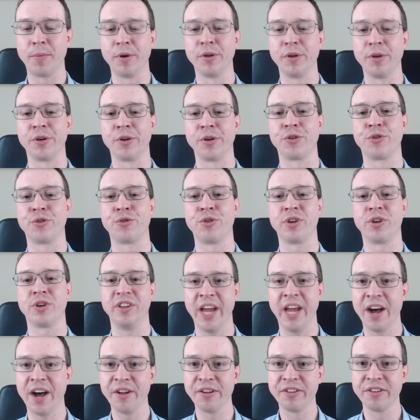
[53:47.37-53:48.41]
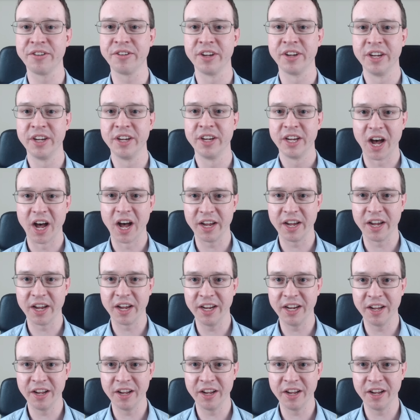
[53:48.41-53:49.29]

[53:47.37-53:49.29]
in the next week or so.